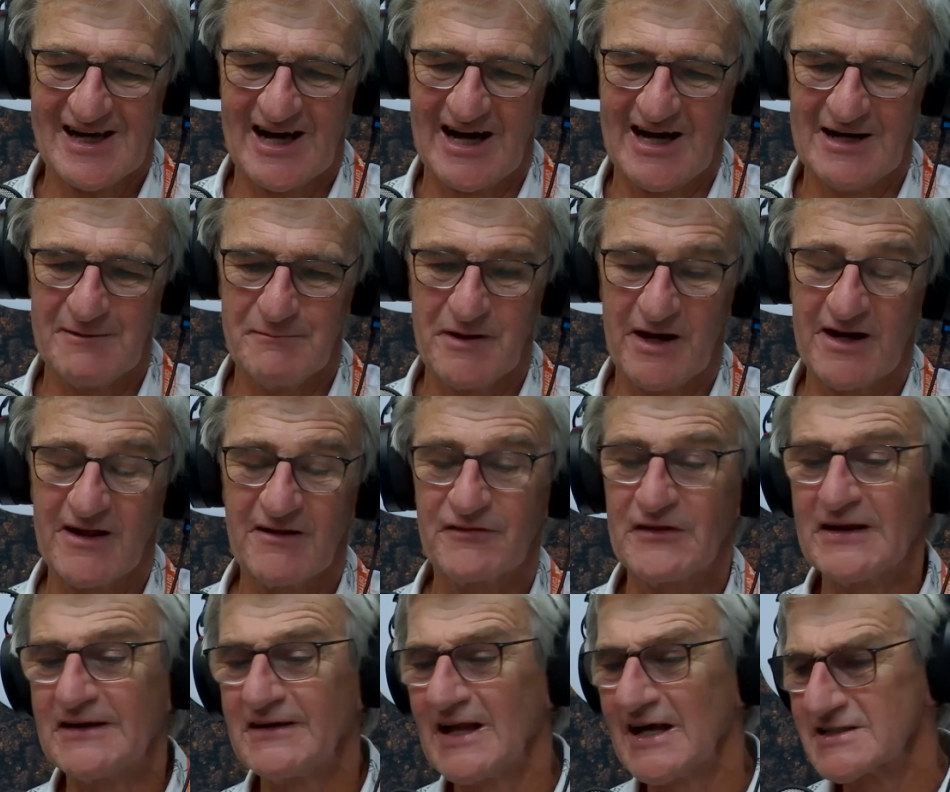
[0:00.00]
And I
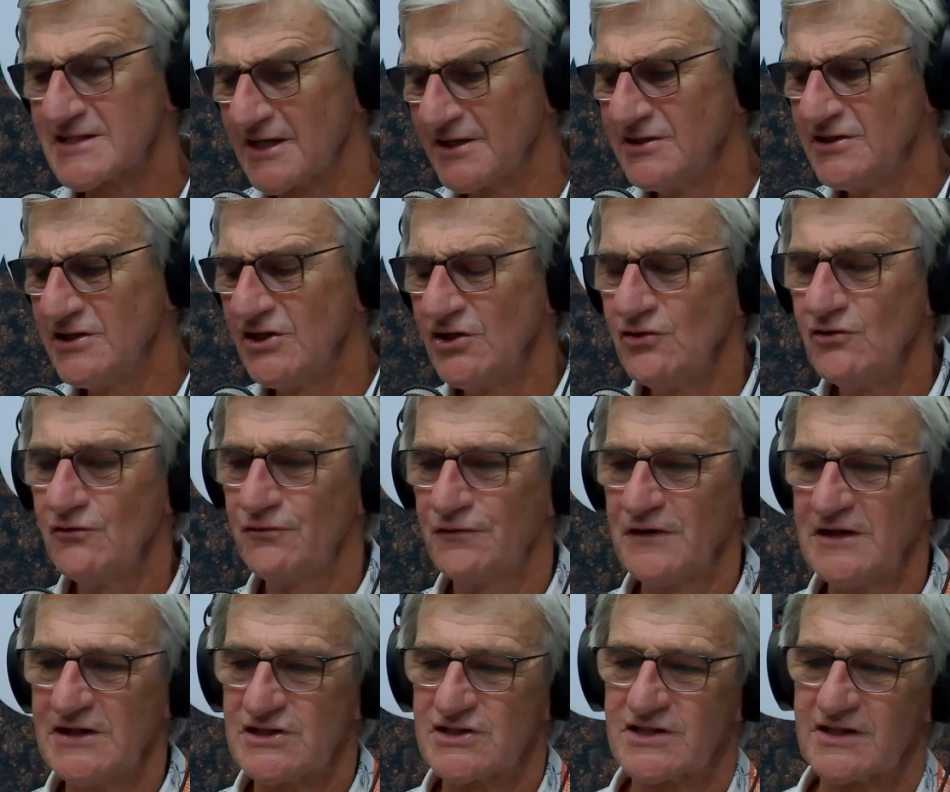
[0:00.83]
think that's a new
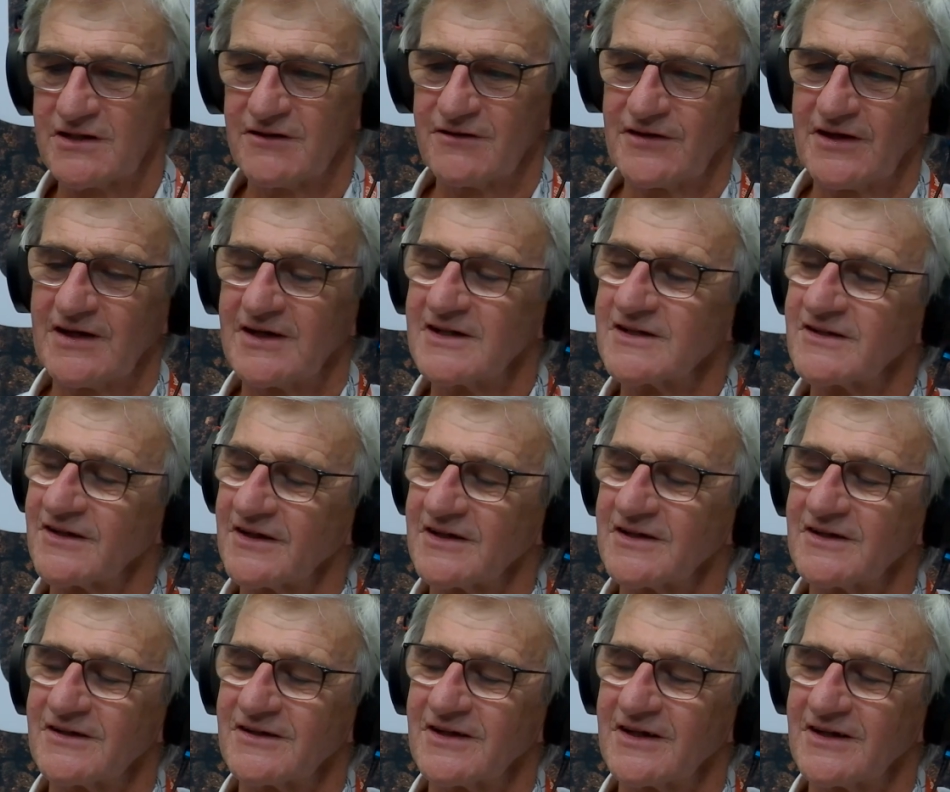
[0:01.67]
feature
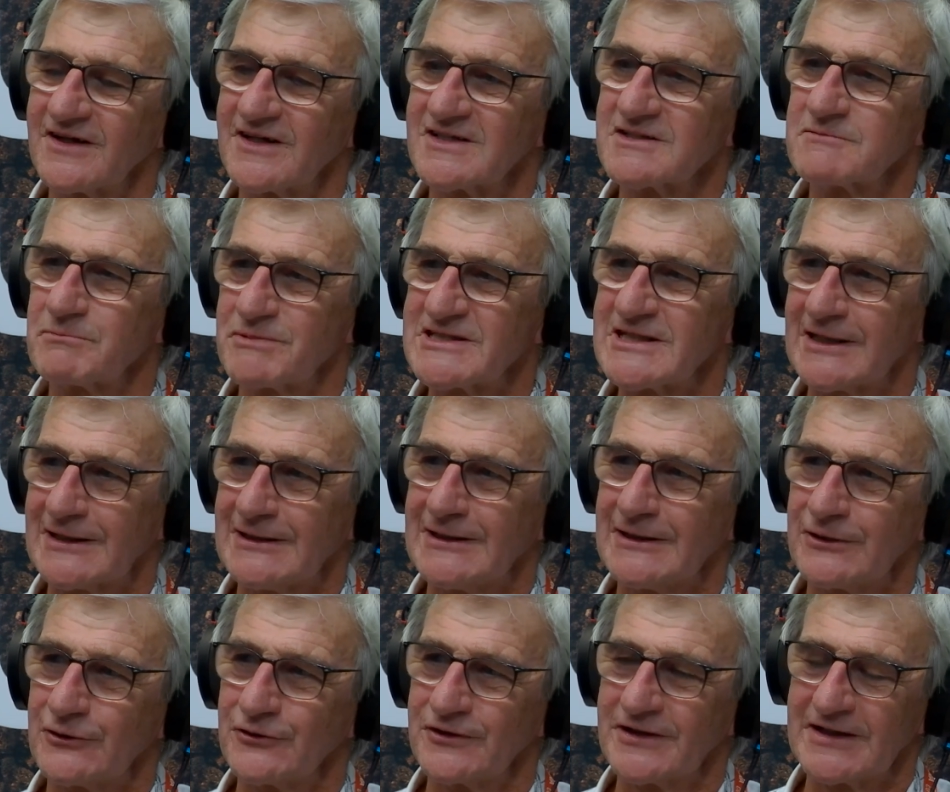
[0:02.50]
that is
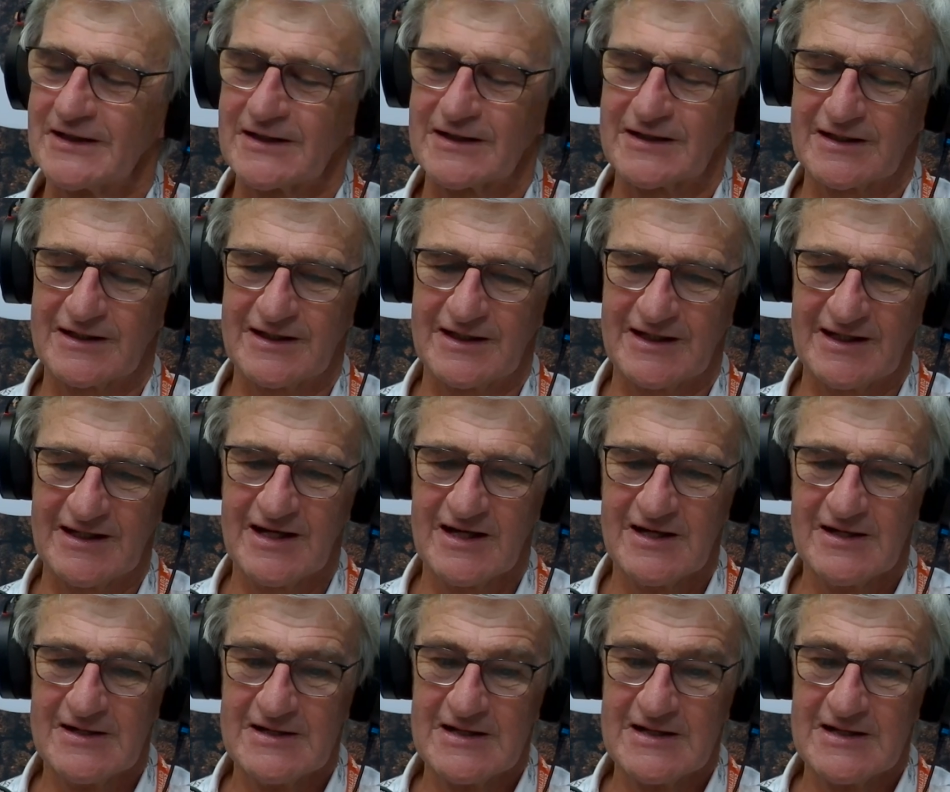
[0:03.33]
particularly good at Glee.